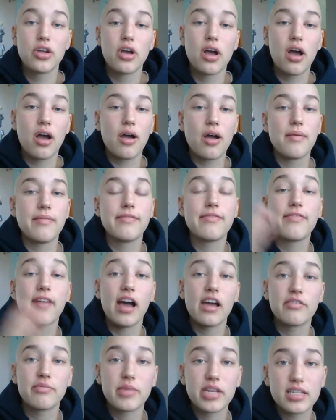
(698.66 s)

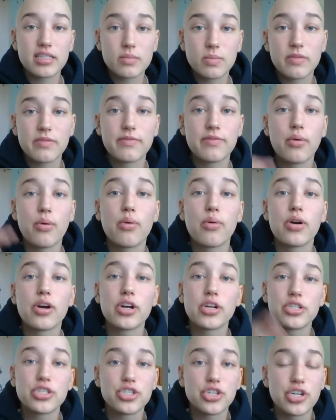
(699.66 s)
5 minutes
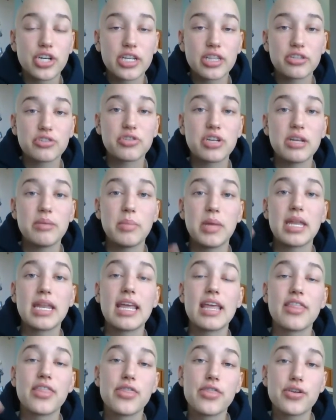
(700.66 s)
before, during the treatment,
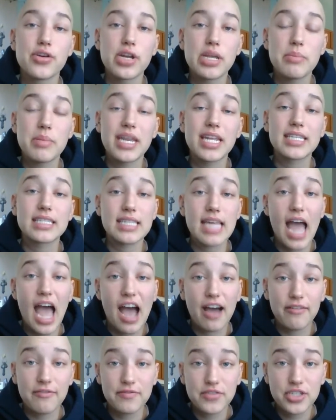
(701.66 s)
and 30 minutes
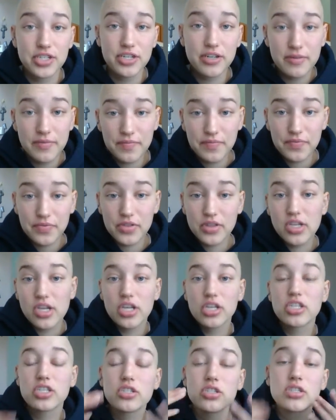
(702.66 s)
after,
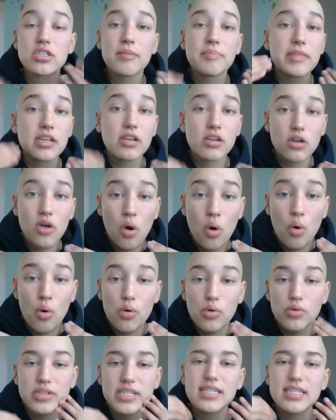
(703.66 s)
just something cold.